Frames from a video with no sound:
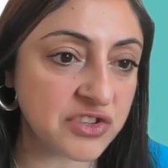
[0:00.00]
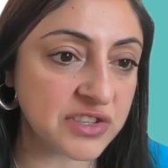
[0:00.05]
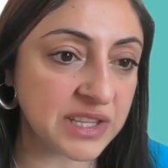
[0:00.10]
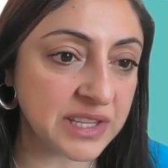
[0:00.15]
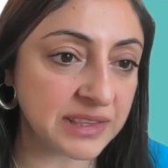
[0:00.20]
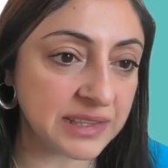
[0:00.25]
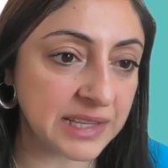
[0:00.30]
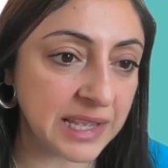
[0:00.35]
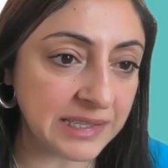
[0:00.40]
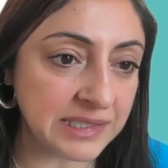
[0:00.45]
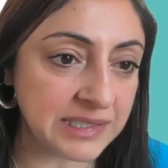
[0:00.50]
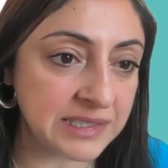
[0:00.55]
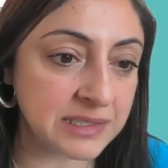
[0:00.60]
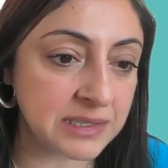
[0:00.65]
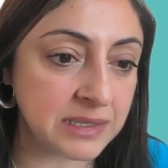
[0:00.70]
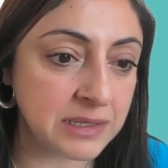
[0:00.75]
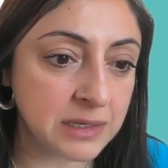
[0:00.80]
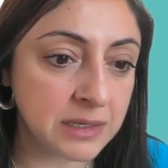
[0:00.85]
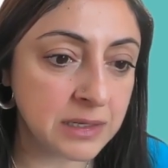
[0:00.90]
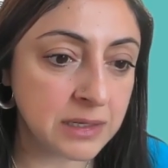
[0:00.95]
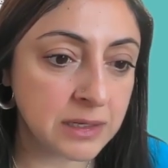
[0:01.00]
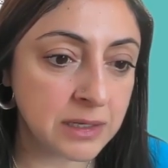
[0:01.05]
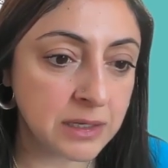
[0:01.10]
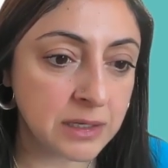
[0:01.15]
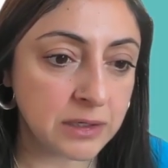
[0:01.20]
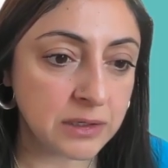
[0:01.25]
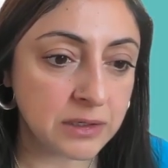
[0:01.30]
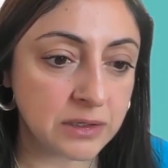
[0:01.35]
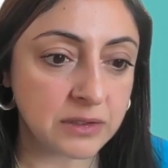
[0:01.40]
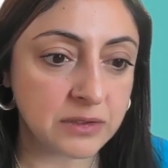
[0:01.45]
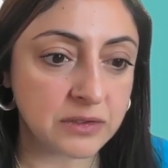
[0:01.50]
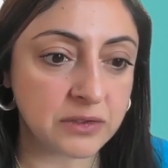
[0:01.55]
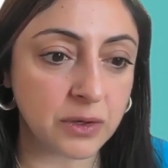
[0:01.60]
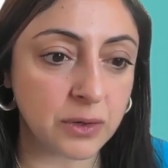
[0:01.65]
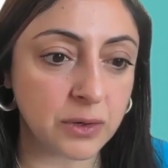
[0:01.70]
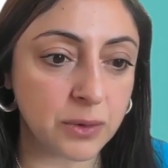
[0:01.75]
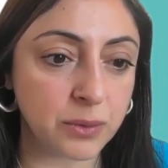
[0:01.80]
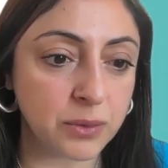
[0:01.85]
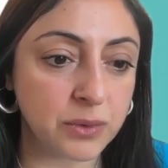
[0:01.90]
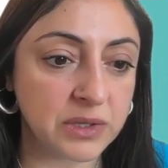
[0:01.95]
the text.
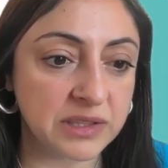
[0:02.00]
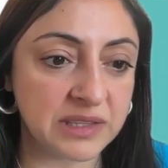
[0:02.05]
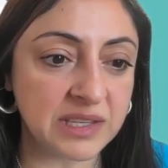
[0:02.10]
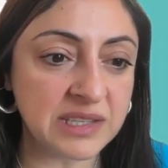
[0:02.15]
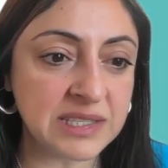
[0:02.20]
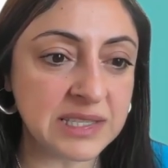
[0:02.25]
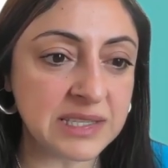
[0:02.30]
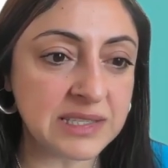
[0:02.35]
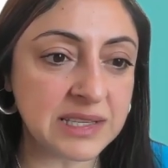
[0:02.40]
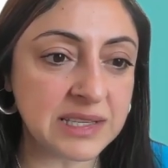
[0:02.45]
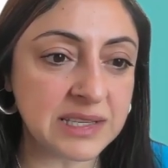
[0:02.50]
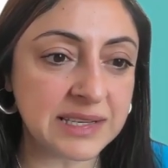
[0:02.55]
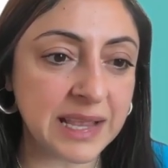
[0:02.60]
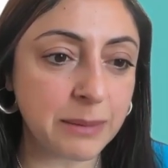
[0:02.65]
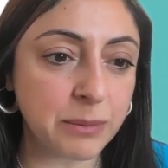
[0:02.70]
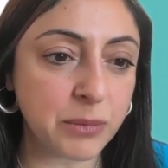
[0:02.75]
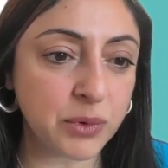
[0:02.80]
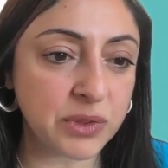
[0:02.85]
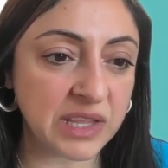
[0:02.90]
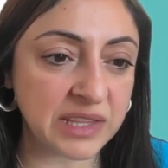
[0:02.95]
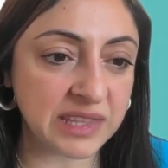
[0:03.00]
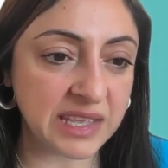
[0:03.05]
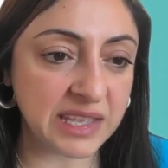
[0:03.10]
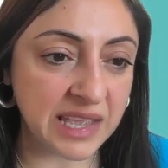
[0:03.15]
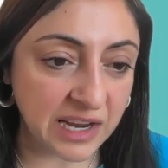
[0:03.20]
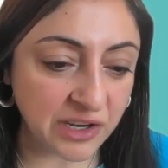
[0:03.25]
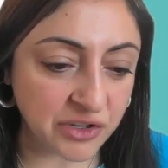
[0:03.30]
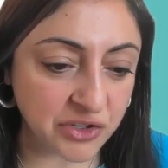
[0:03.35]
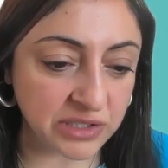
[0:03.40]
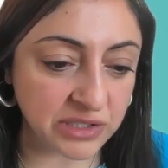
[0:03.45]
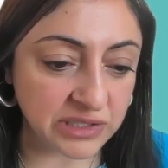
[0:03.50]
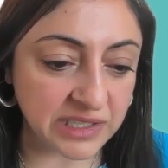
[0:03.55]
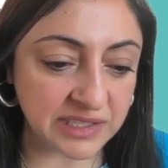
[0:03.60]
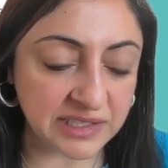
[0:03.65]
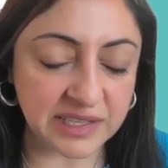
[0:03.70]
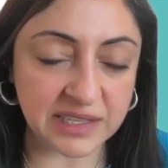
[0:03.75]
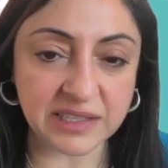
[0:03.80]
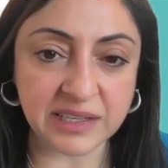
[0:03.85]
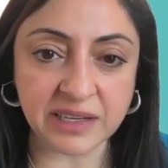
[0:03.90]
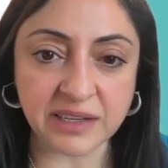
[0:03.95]
So this is the demo that they actually
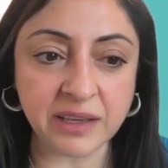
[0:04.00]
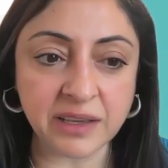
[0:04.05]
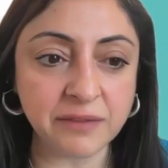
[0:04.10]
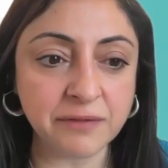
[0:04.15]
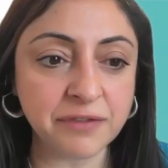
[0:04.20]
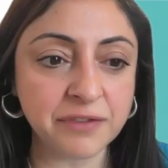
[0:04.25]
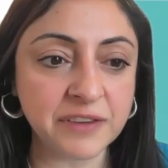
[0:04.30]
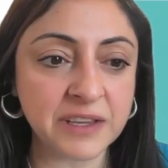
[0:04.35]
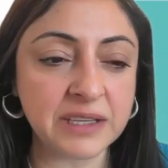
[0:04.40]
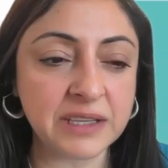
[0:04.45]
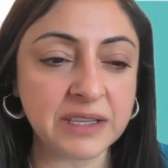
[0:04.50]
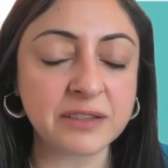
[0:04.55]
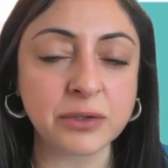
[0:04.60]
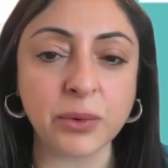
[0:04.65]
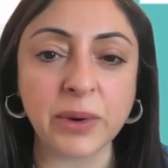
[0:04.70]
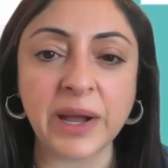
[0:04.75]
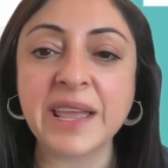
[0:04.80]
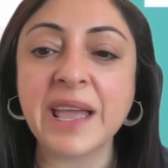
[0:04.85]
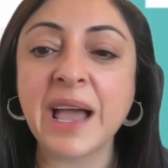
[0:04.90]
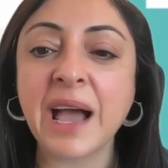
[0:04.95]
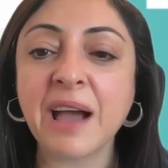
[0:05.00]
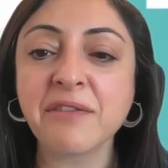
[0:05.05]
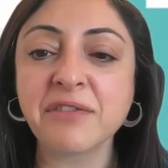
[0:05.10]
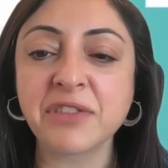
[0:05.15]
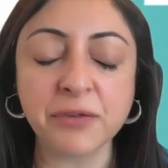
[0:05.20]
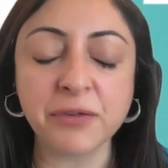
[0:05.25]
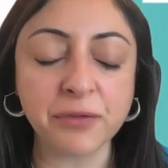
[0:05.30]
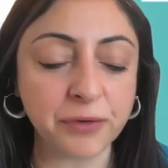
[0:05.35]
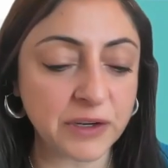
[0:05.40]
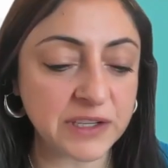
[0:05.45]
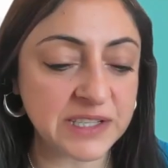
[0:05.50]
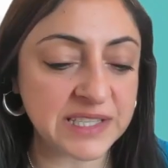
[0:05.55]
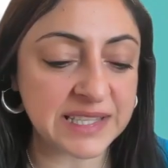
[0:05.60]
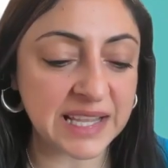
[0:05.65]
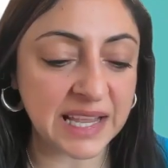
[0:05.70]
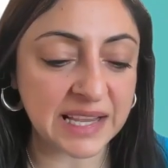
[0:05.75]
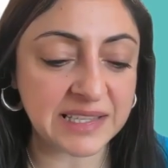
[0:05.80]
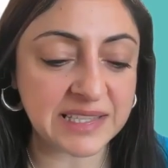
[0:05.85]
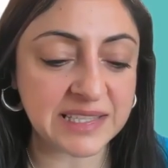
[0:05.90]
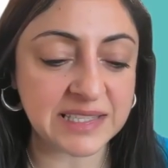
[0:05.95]
did in config. So I have the first
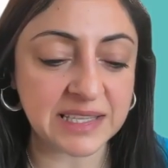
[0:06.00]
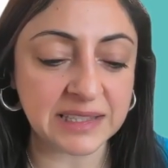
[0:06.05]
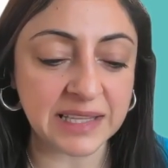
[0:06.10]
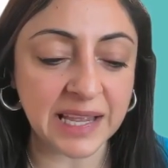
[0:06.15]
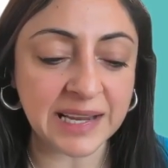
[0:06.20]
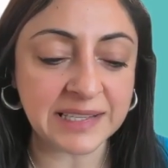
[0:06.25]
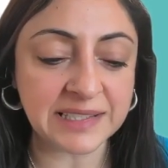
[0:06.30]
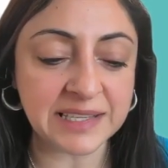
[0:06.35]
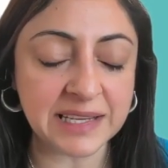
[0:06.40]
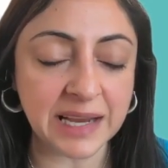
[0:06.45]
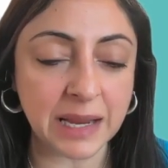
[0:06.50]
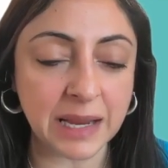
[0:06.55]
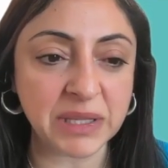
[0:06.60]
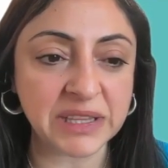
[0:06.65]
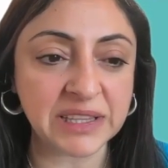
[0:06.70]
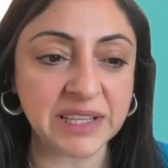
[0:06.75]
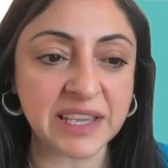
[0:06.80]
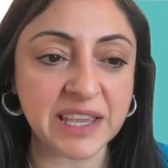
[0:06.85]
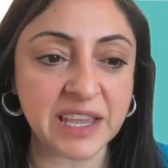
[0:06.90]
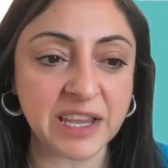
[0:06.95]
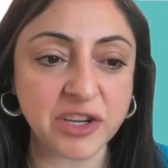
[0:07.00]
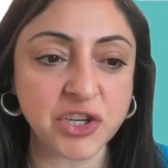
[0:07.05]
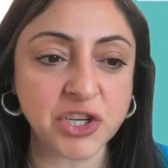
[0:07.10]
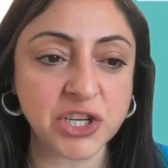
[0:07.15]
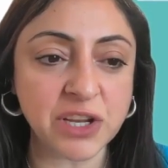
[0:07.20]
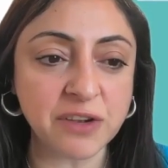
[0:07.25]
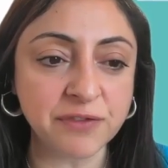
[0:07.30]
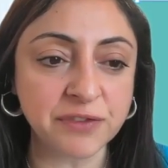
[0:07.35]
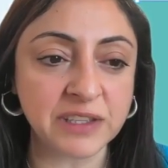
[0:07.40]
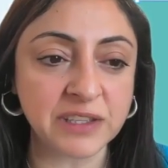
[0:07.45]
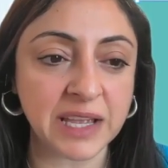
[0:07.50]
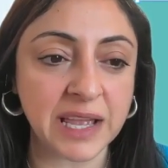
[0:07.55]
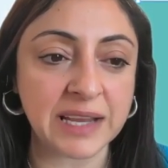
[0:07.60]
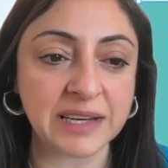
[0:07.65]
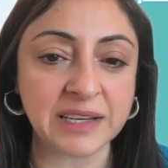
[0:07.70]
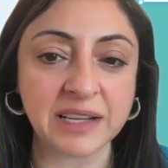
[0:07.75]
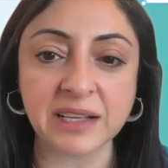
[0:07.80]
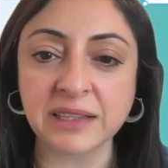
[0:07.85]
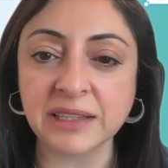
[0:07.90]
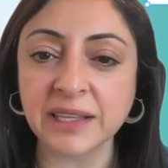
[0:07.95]
text selected. I'm clicking shift
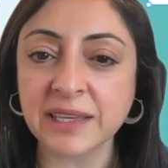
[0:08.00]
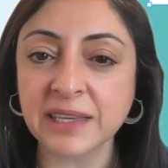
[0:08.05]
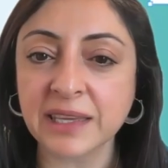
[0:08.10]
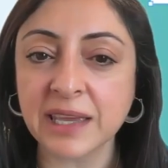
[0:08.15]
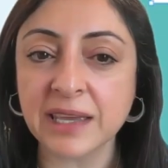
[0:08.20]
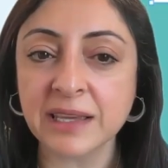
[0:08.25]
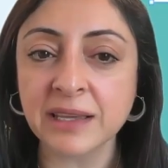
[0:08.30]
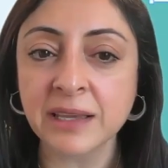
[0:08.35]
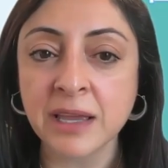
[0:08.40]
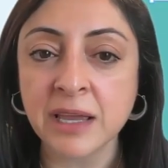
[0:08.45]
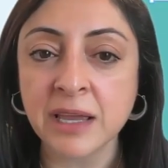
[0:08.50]
and clicking